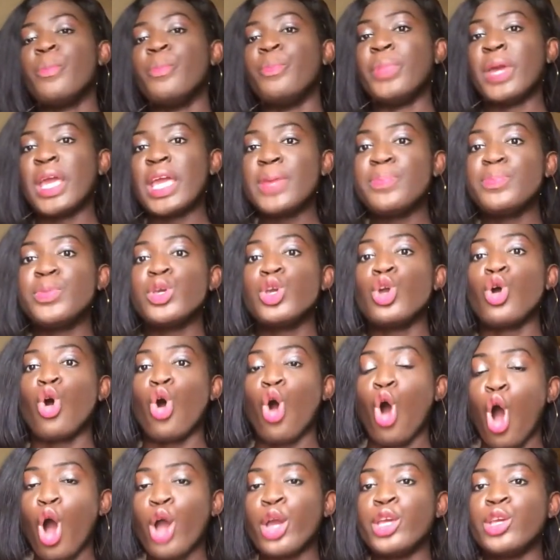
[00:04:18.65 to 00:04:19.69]
baby
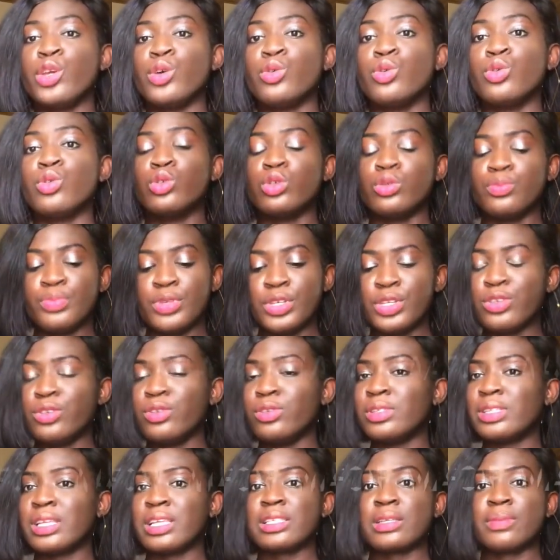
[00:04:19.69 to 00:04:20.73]
oil could be
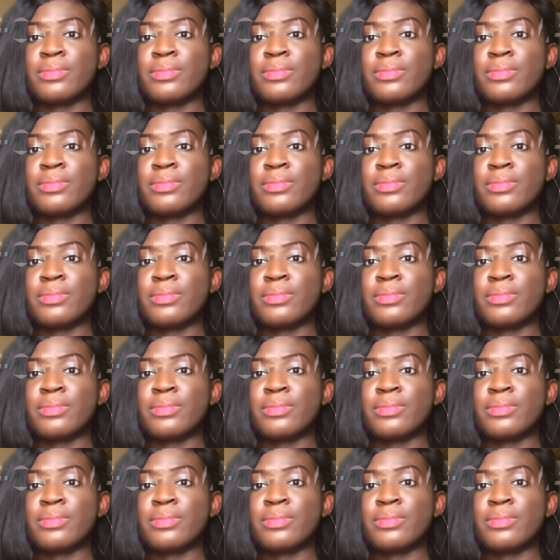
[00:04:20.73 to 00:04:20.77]
used as